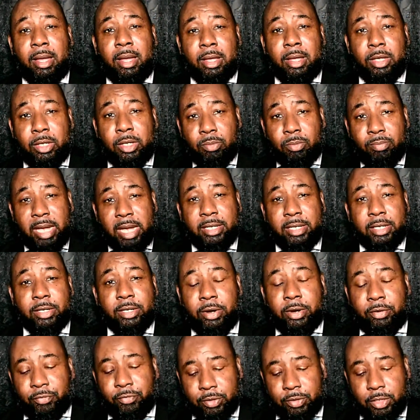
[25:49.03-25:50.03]
You make the
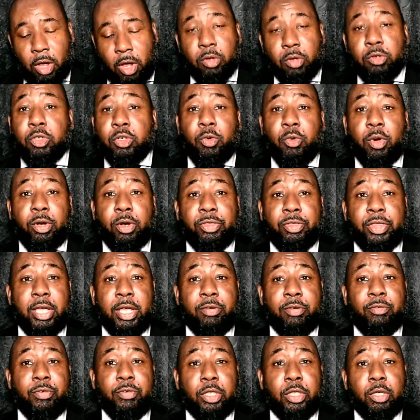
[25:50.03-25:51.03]
difference. I also want to thank
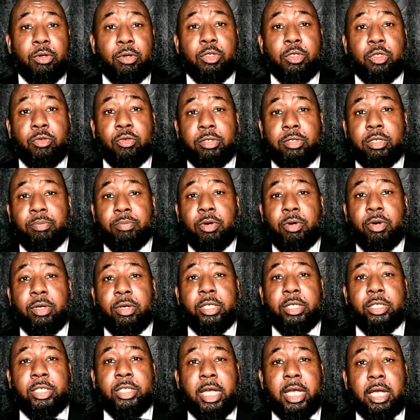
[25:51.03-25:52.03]
you for those who support
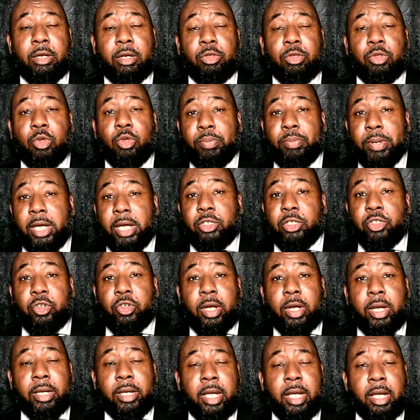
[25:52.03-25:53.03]
this channel through
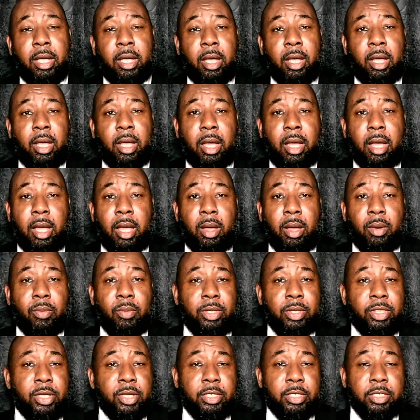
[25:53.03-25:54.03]
Patreon,
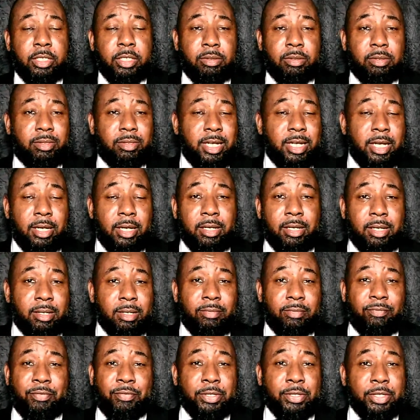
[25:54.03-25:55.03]
whether it's
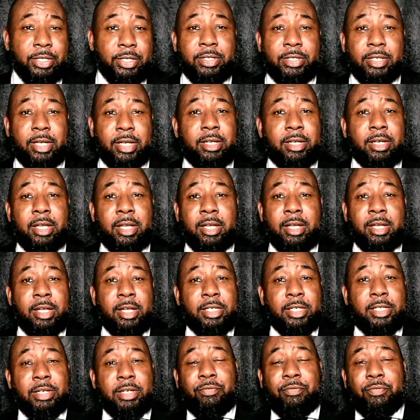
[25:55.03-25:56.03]
50 cents
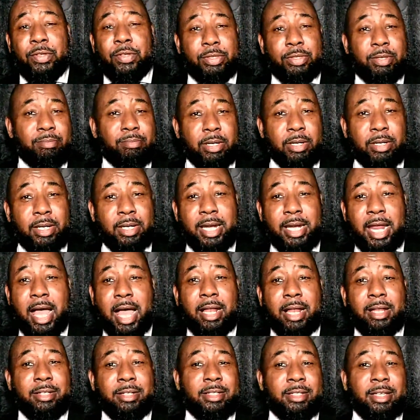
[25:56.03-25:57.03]
to $50 million.
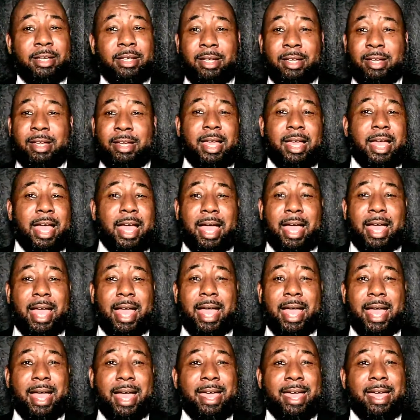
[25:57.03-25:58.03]

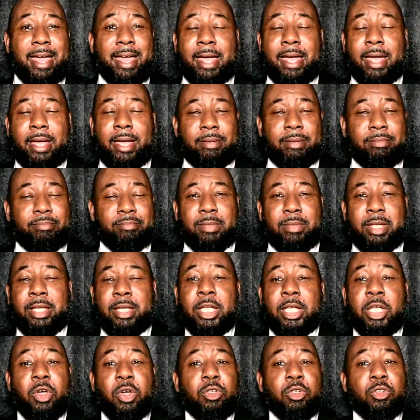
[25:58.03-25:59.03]

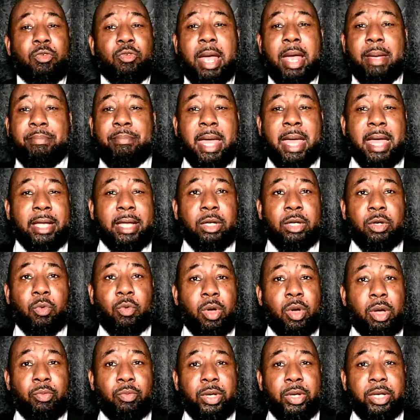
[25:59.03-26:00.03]
It goes right back into
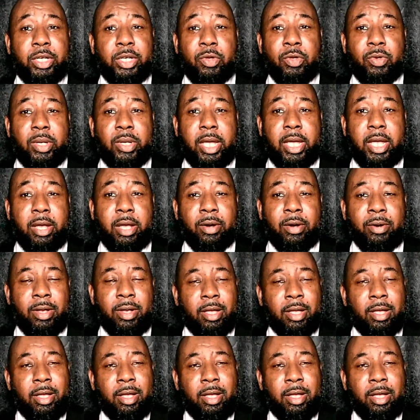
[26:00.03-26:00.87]
what we do here.